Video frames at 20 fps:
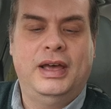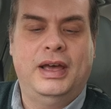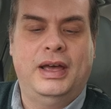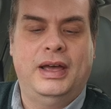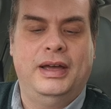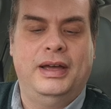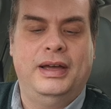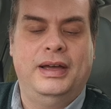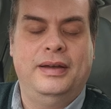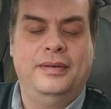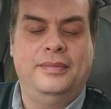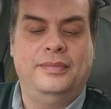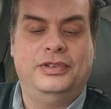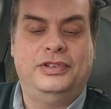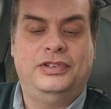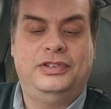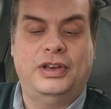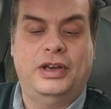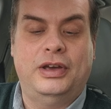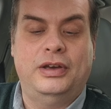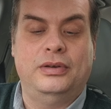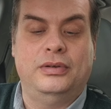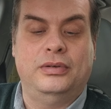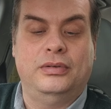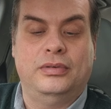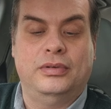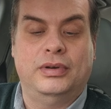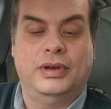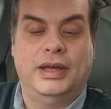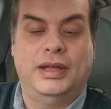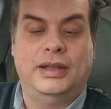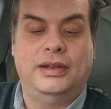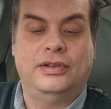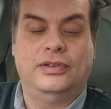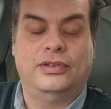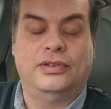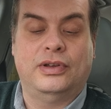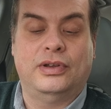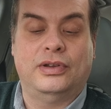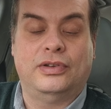So
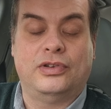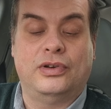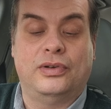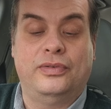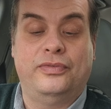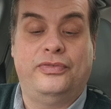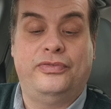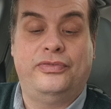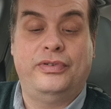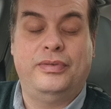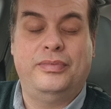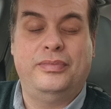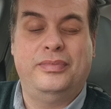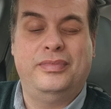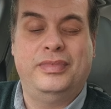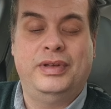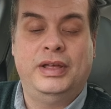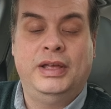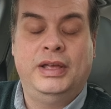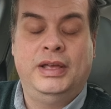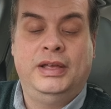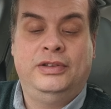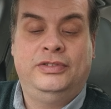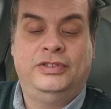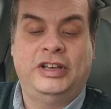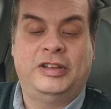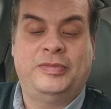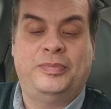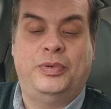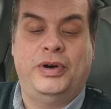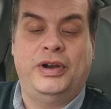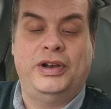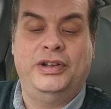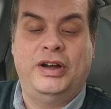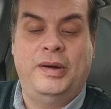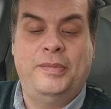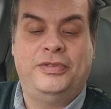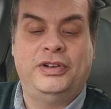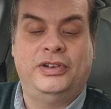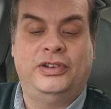it's gone from
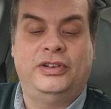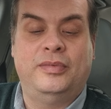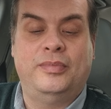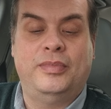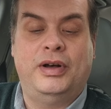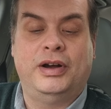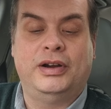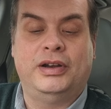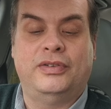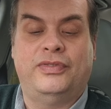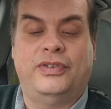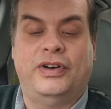6.9% of the market to